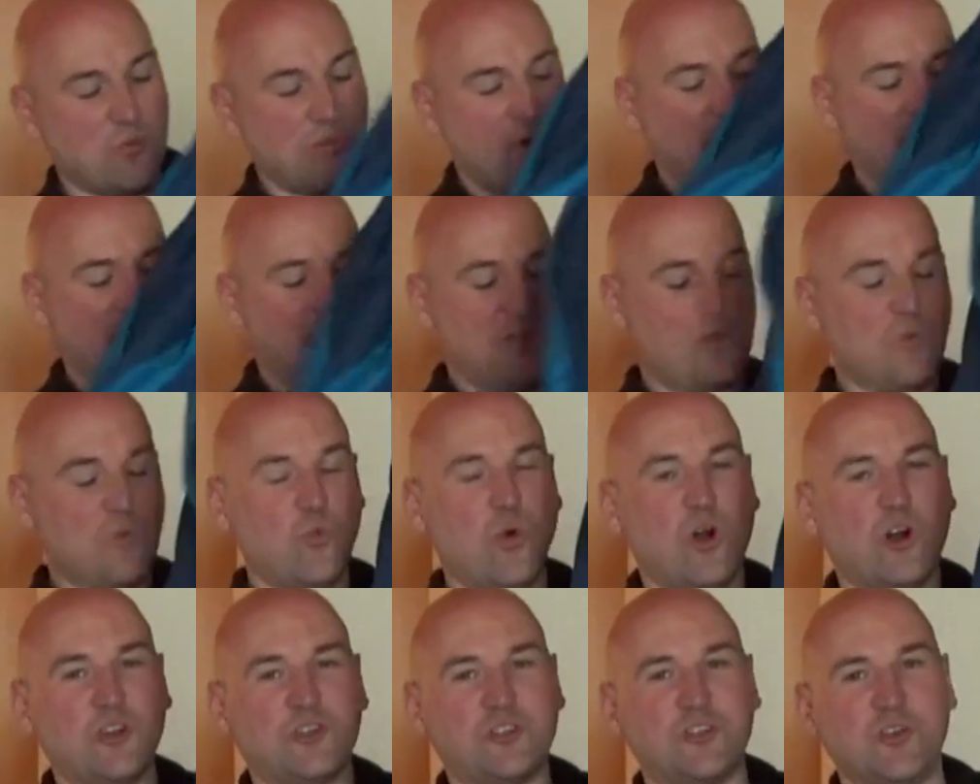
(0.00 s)
If you
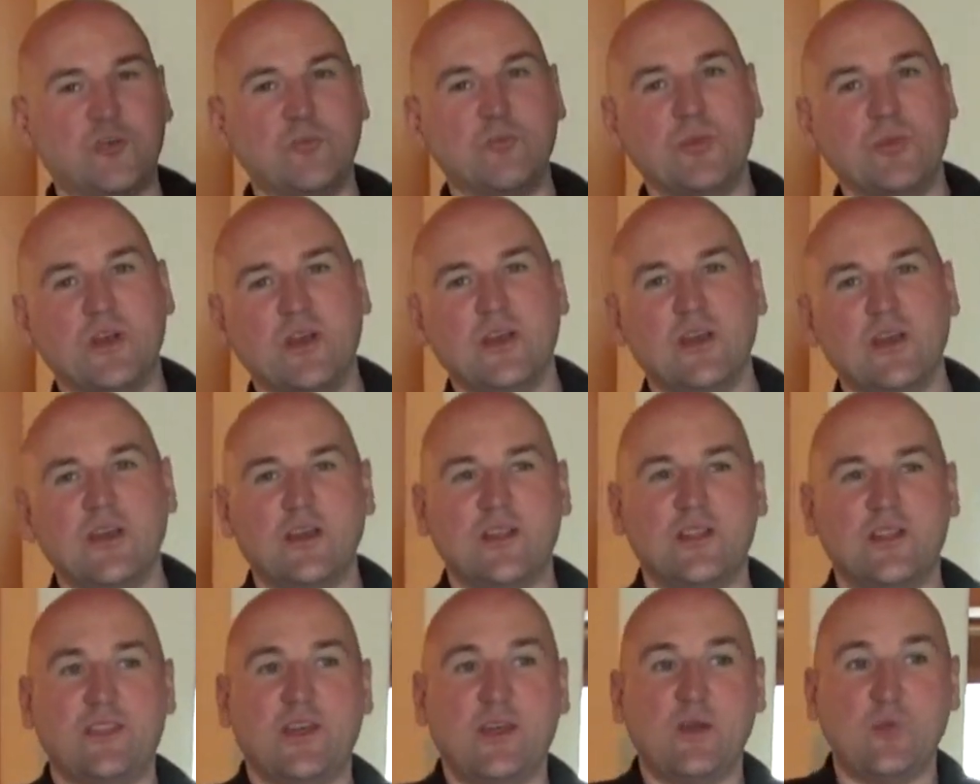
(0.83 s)
wash them,
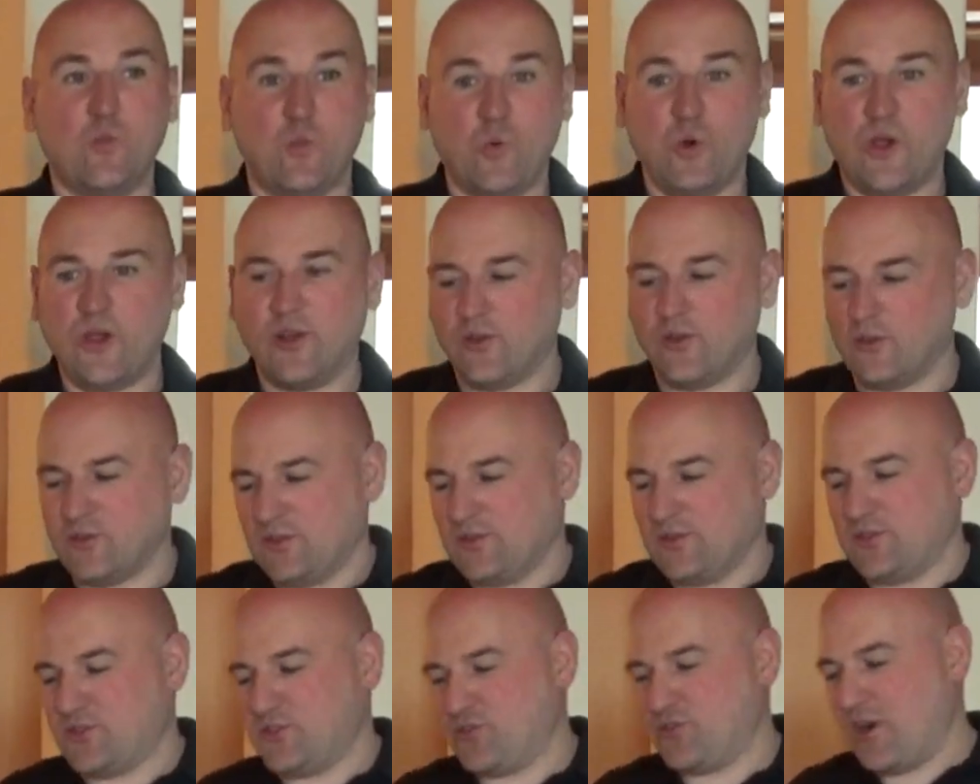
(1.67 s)
they will
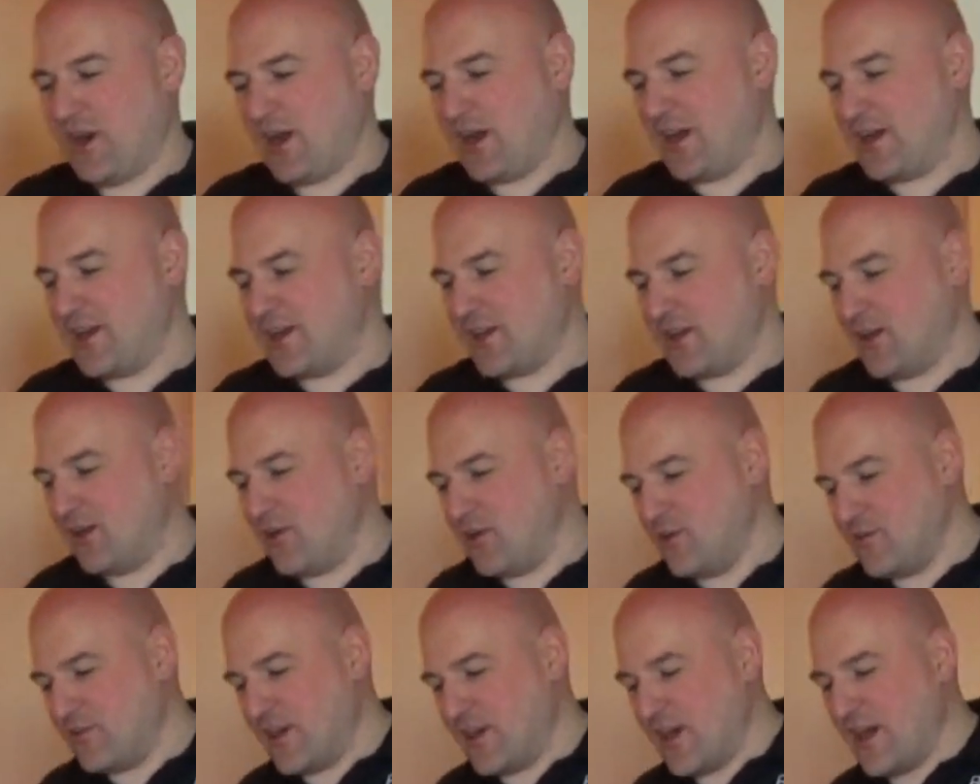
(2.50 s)
dry
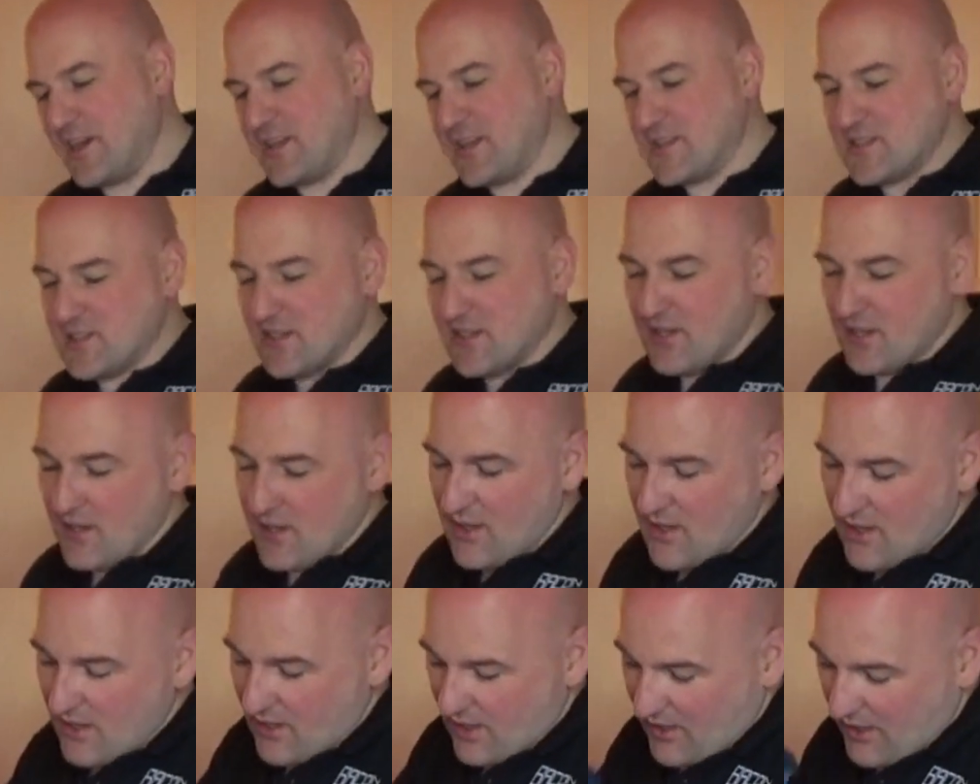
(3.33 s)
overnight.
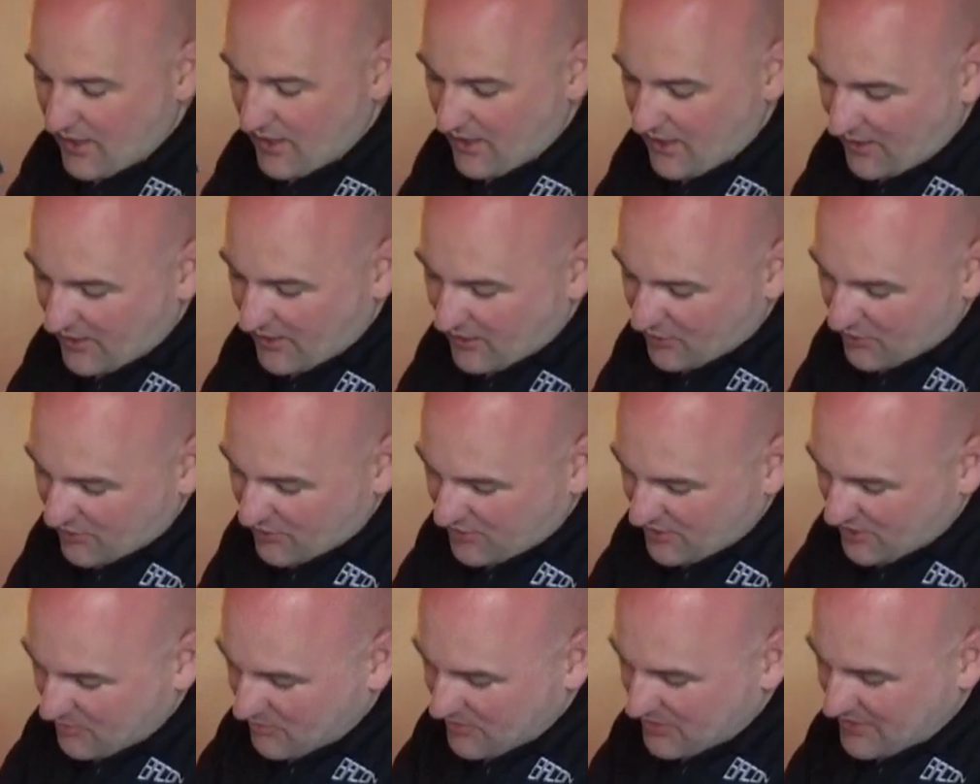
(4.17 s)
And the other
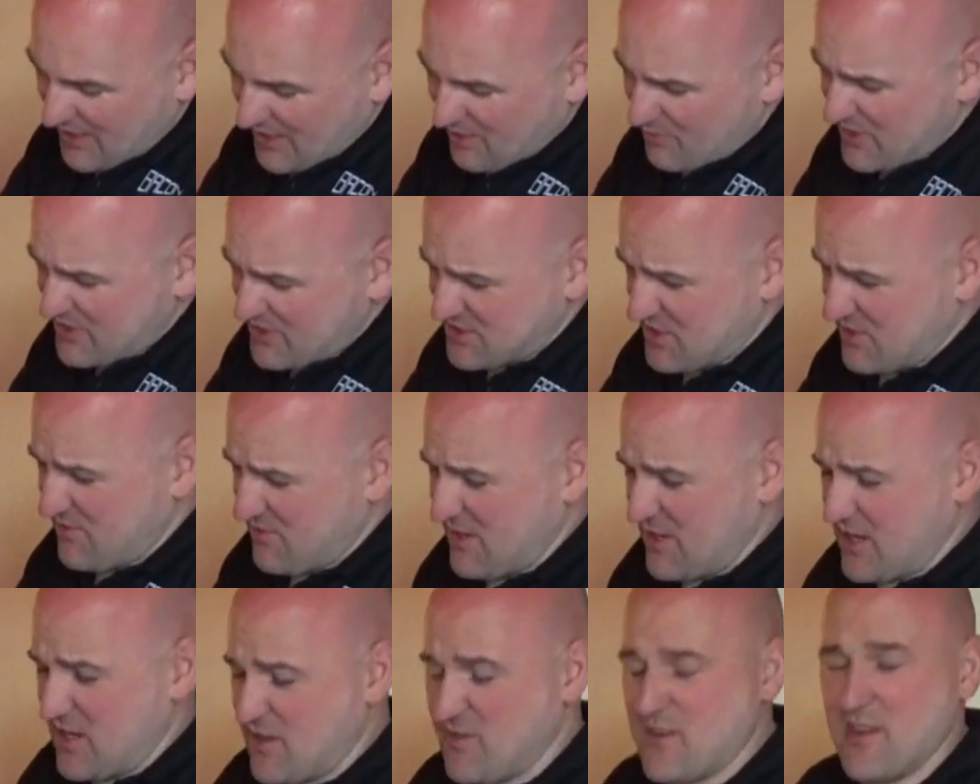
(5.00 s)
thing with them is, if
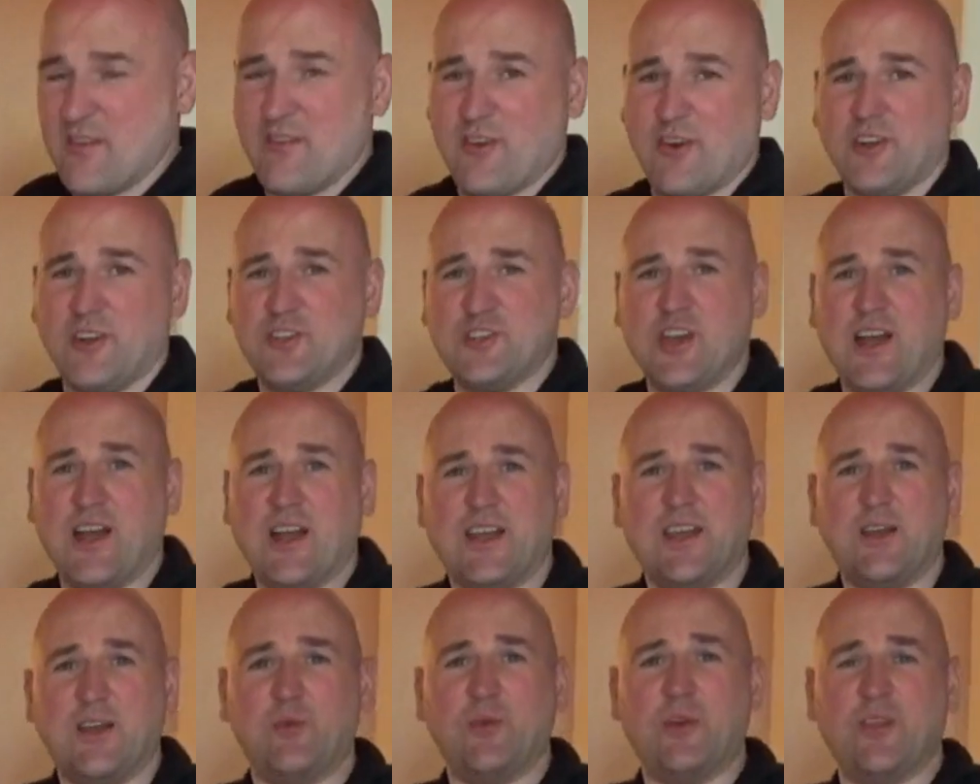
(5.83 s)
any of you have got a
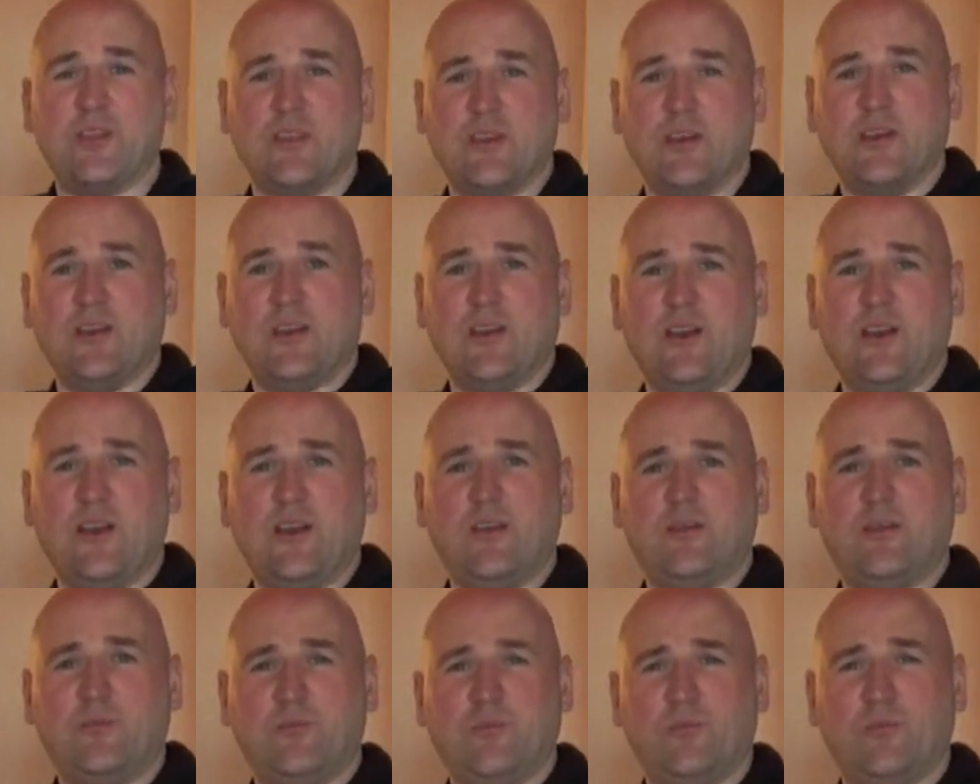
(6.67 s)
jacket with
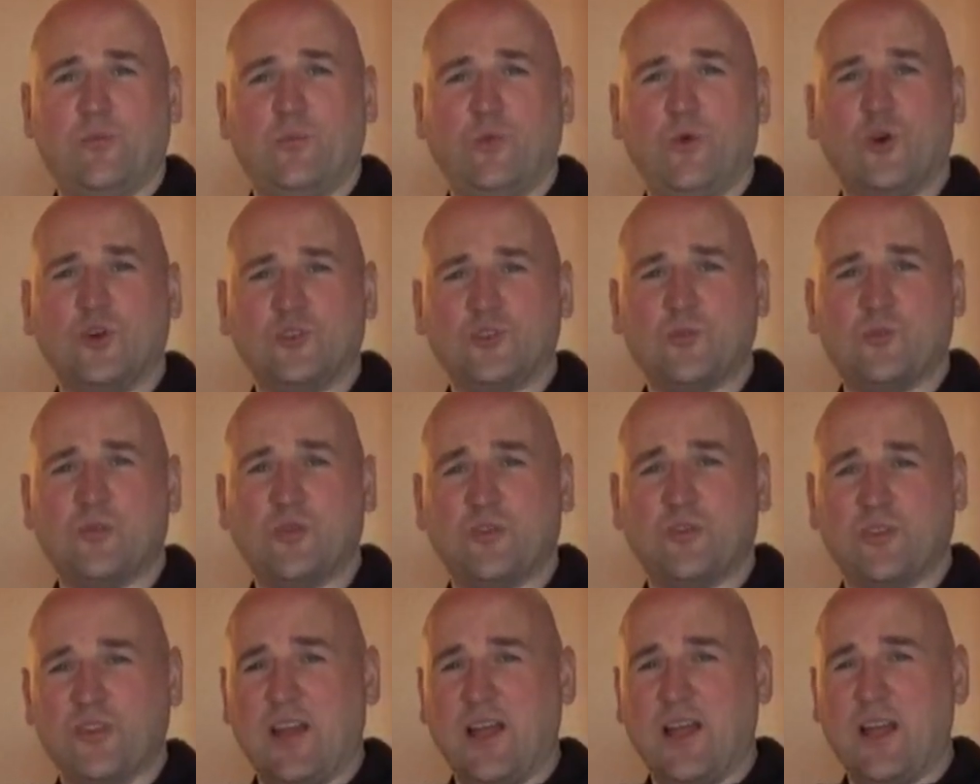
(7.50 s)
a
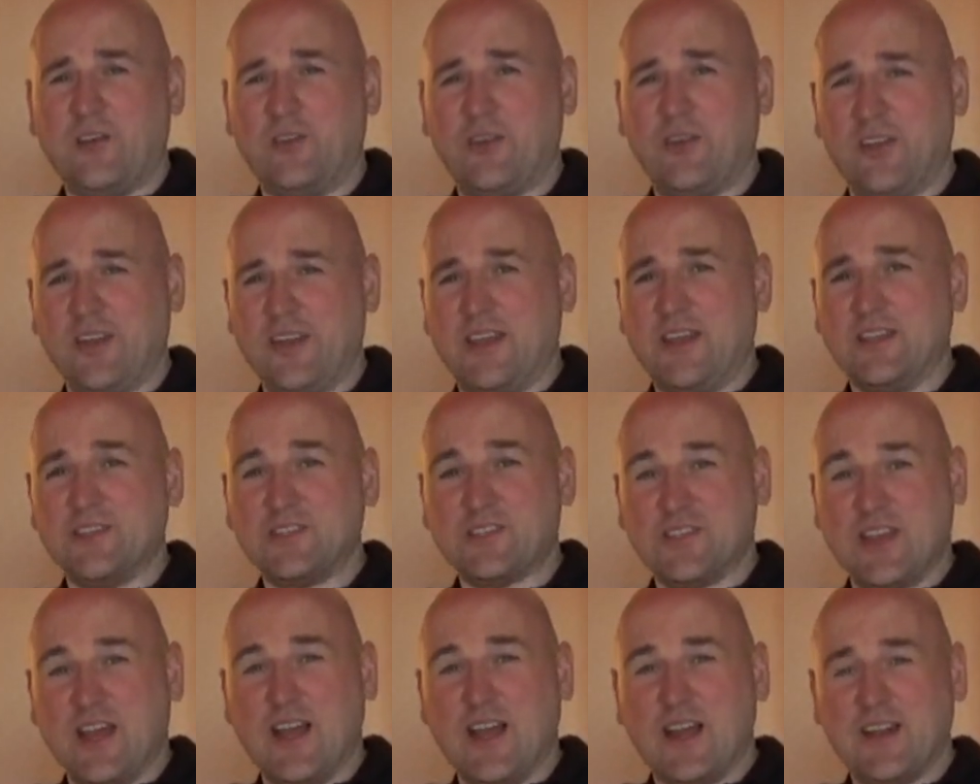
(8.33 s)
waterproof liner on the
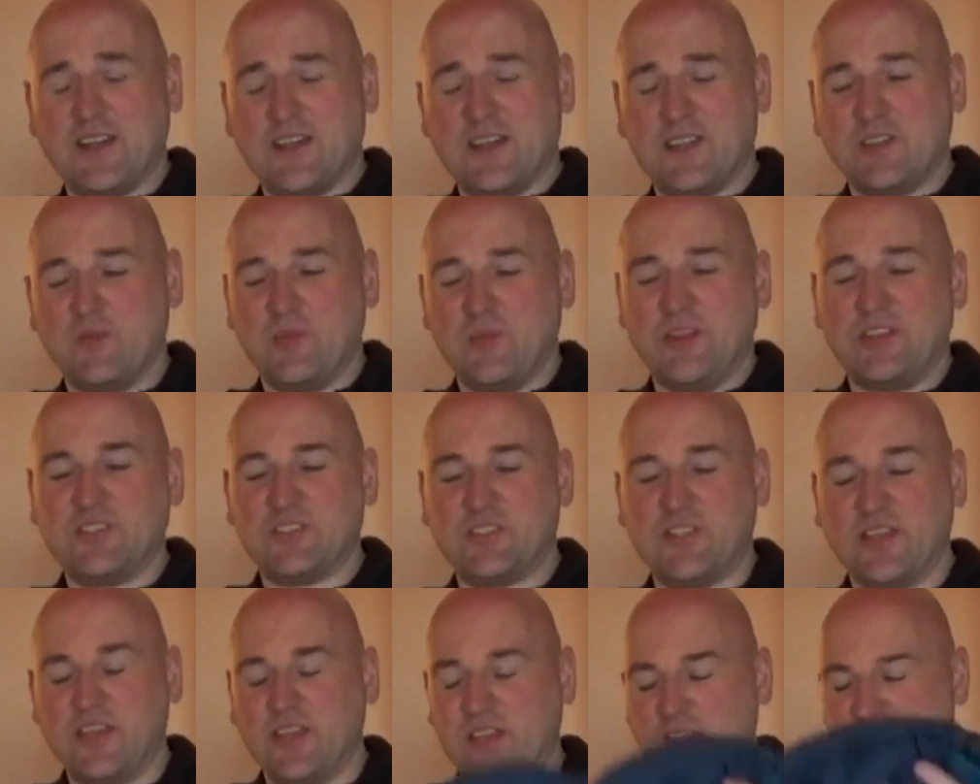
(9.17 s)
inside and it's a bit
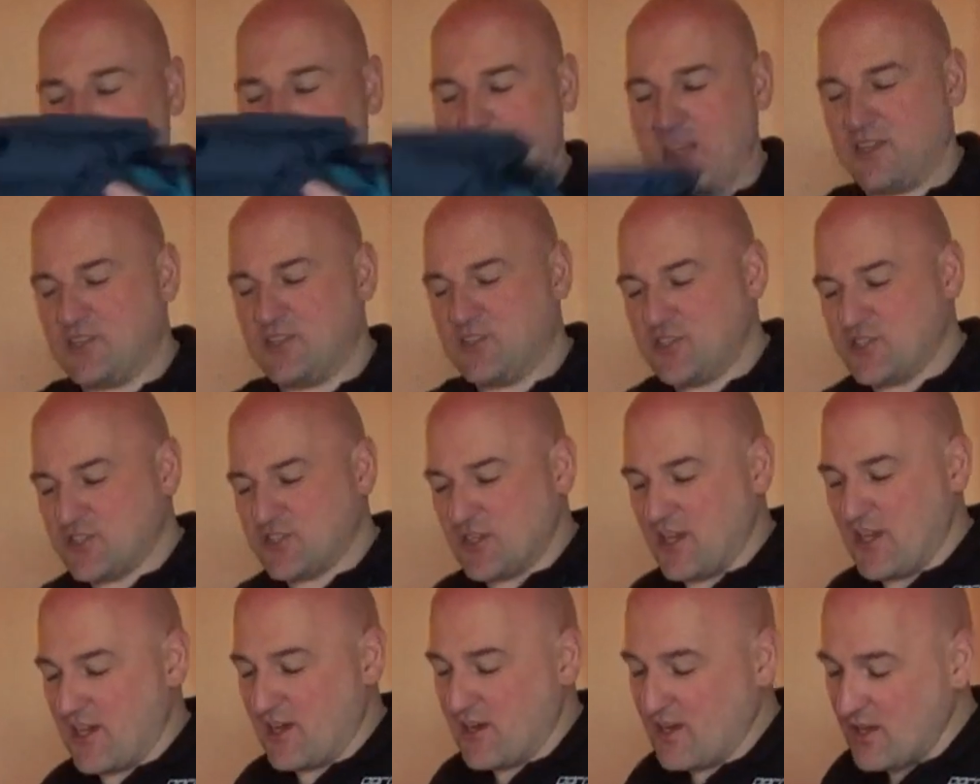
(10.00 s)
sticky against your
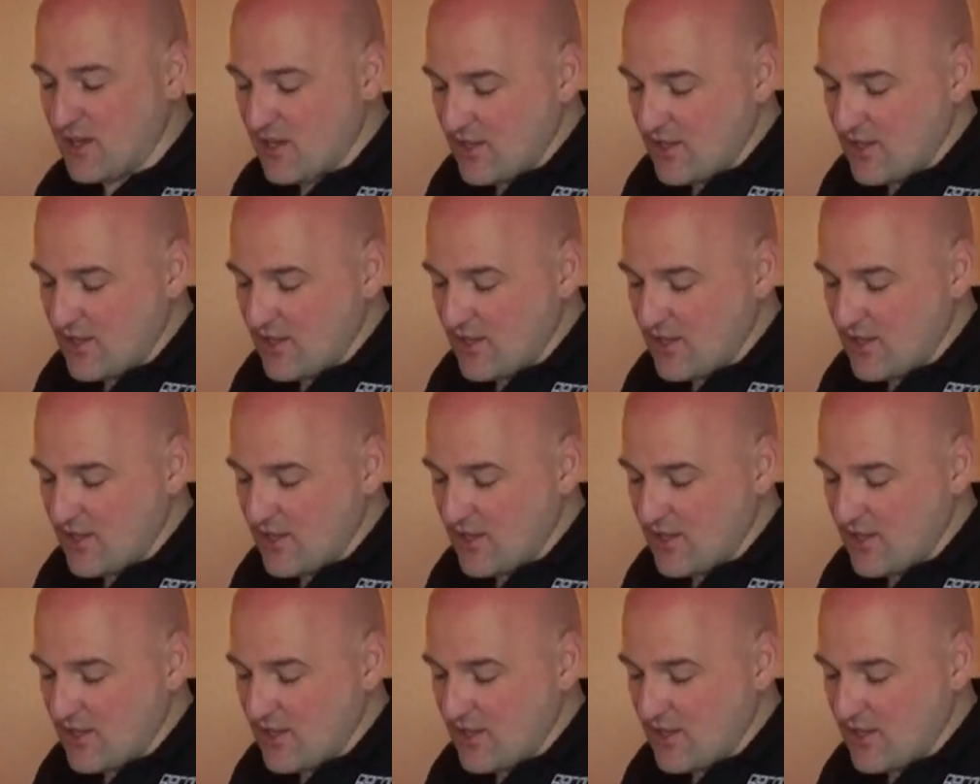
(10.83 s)
skin,